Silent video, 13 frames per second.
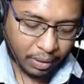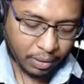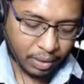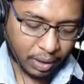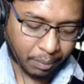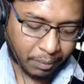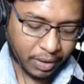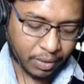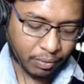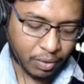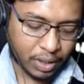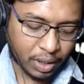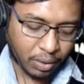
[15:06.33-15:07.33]
That means
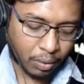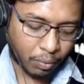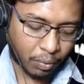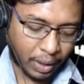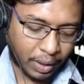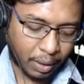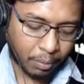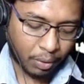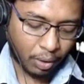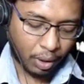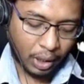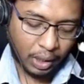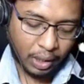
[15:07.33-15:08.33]
whichever variable,
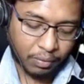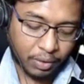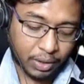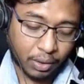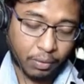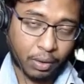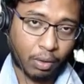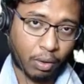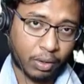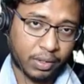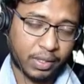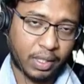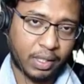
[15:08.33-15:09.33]
whichever
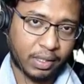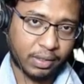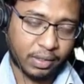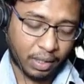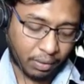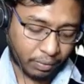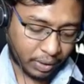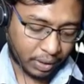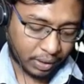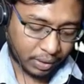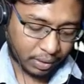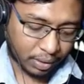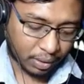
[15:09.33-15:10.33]
constant is there with
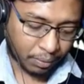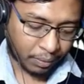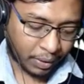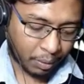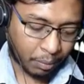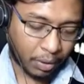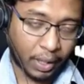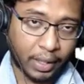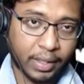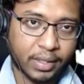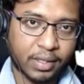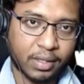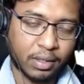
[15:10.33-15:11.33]
this variable x,
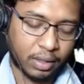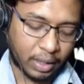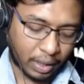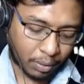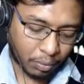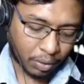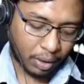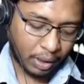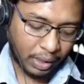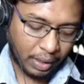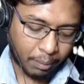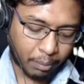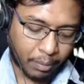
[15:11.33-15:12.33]
that one
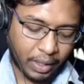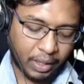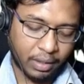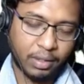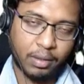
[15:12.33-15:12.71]
by